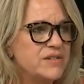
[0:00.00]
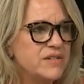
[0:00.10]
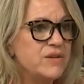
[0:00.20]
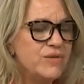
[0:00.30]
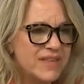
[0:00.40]

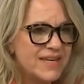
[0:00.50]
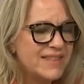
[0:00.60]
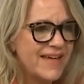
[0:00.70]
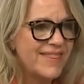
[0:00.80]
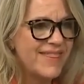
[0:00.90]
do you
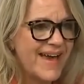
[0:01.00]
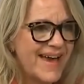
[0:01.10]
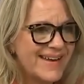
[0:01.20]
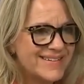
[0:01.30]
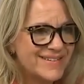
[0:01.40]
think that
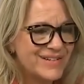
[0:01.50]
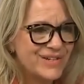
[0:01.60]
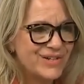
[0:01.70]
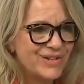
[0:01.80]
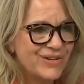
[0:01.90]
that
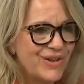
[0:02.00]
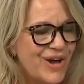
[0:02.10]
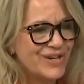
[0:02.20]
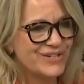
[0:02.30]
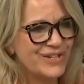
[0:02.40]

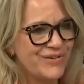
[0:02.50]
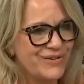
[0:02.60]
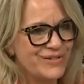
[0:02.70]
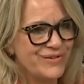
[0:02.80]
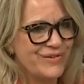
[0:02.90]
law should
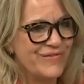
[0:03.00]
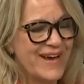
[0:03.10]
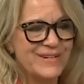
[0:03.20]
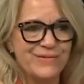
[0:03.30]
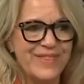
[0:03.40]
go into
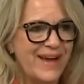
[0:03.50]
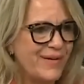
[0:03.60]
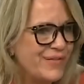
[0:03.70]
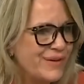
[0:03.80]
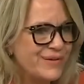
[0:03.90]
effect
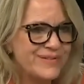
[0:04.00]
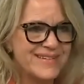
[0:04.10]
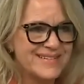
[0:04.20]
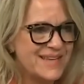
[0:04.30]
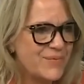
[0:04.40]
without those
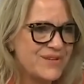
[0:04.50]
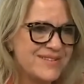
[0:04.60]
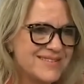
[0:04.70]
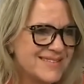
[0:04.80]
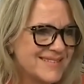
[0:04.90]

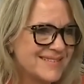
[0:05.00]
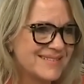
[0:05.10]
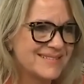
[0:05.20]
exceptions?